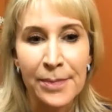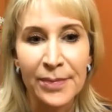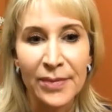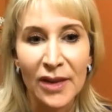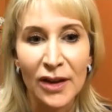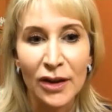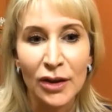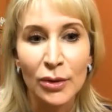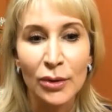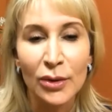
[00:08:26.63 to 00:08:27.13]

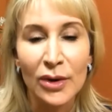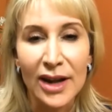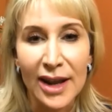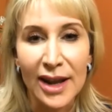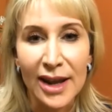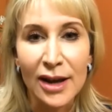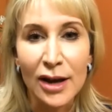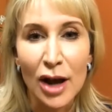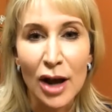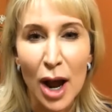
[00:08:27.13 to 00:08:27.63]

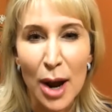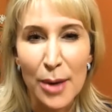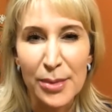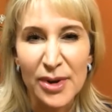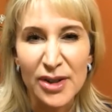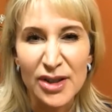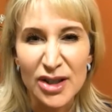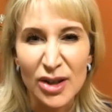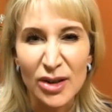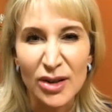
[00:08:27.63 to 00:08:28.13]
unique
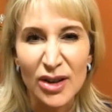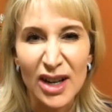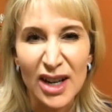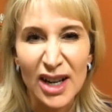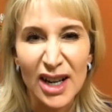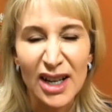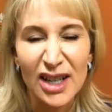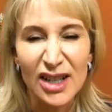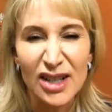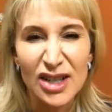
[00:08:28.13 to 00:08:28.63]

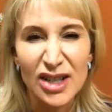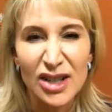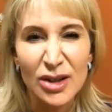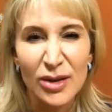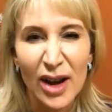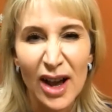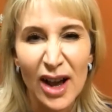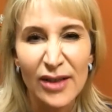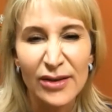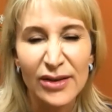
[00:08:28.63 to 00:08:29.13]
opportunity
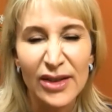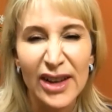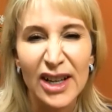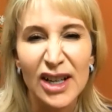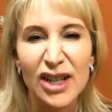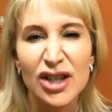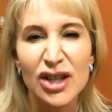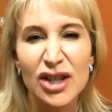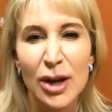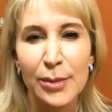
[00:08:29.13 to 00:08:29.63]
to have like
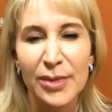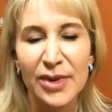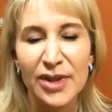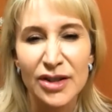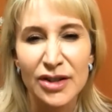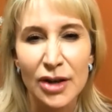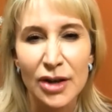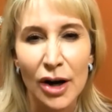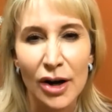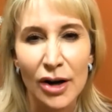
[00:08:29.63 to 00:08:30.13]
a jump
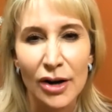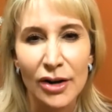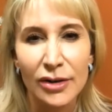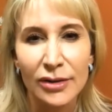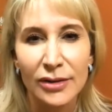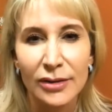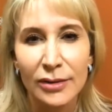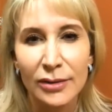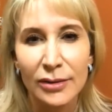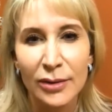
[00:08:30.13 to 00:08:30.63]
start
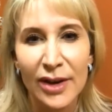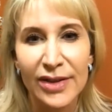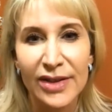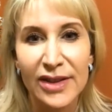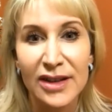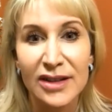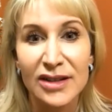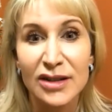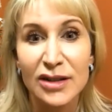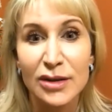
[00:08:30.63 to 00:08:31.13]
with
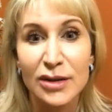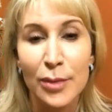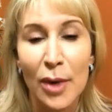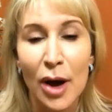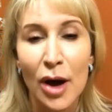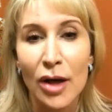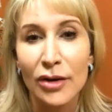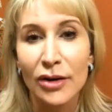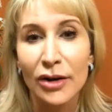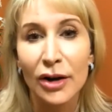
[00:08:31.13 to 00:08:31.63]
this
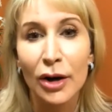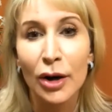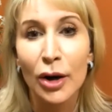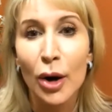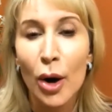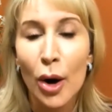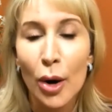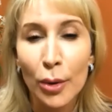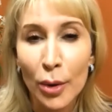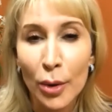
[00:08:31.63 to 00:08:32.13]
smaller
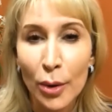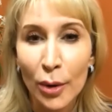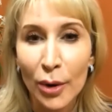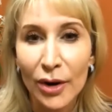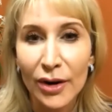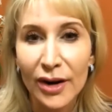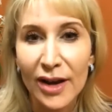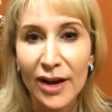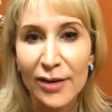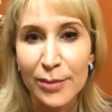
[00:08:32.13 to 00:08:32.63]

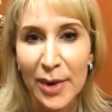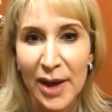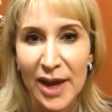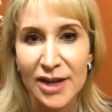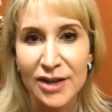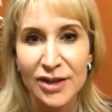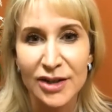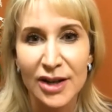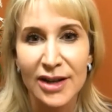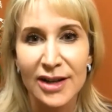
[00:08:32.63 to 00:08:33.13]
cohort of
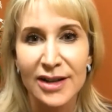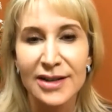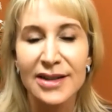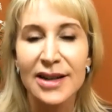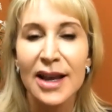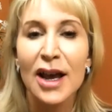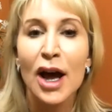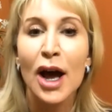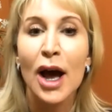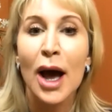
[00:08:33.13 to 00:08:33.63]

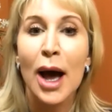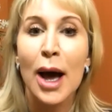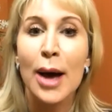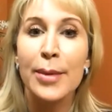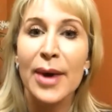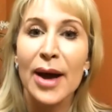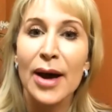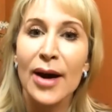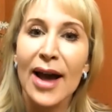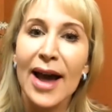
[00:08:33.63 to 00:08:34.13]
patients
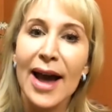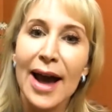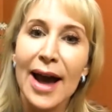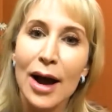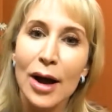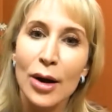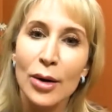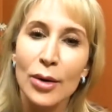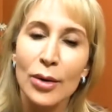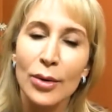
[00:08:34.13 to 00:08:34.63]
about
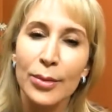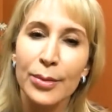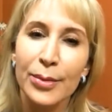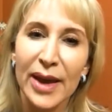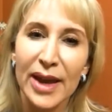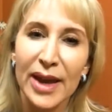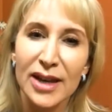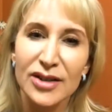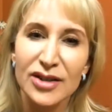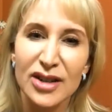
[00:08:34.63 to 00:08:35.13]
how
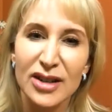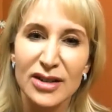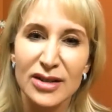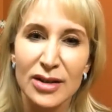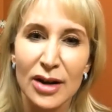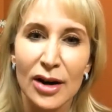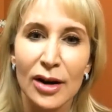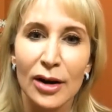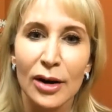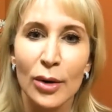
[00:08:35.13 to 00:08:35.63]
patients
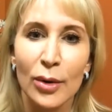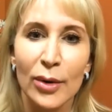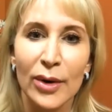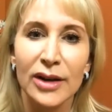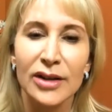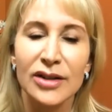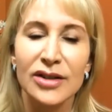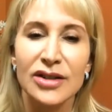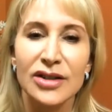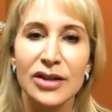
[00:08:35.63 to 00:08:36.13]
are
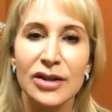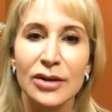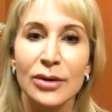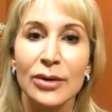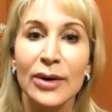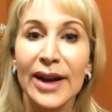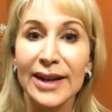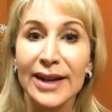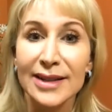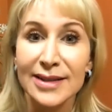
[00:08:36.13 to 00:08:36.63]
going
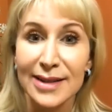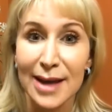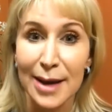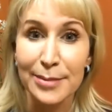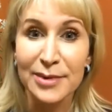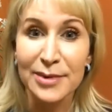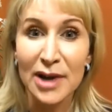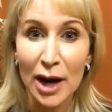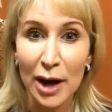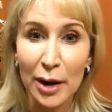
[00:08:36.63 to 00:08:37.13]
to
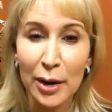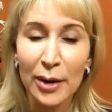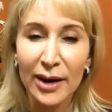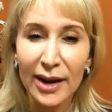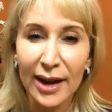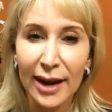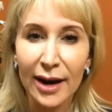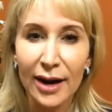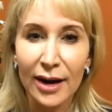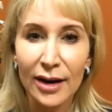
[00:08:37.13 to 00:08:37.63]
accept our
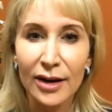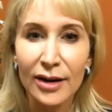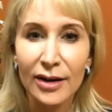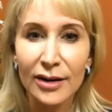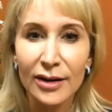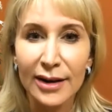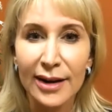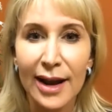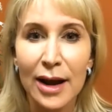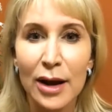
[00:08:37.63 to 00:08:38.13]

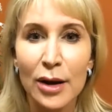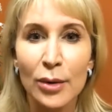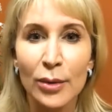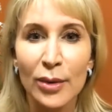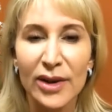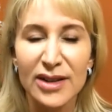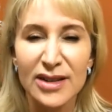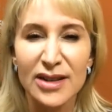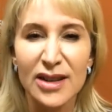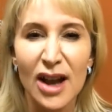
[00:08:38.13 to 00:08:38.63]
care now
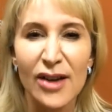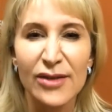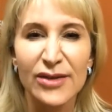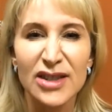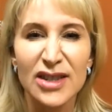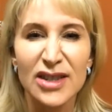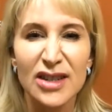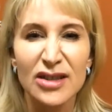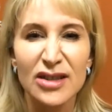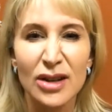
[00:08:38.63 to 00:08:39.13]
once the
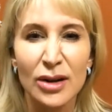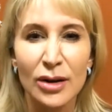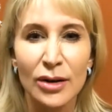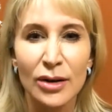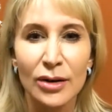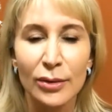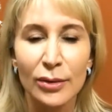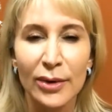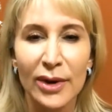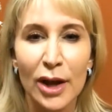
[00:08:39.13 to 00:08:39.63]
offices
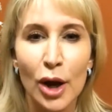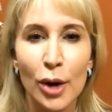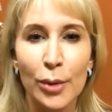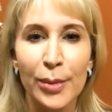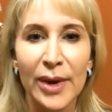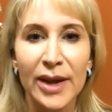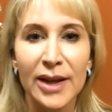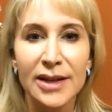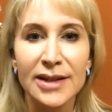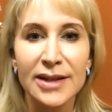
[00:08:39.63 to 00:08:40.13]
are
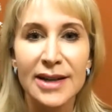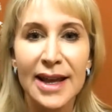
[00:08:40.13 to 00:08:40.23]
reopened.